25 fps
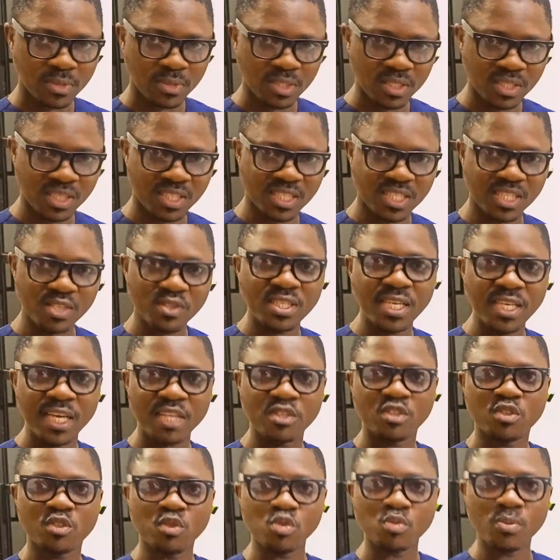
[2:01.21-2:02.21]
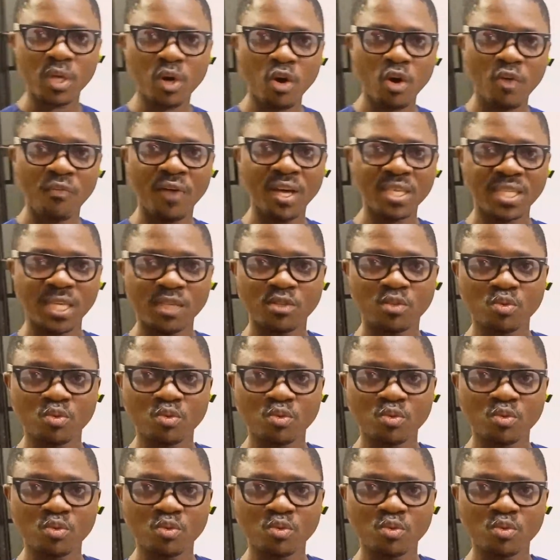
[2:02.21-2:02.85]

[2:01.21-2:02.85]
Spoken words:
still yet to be converted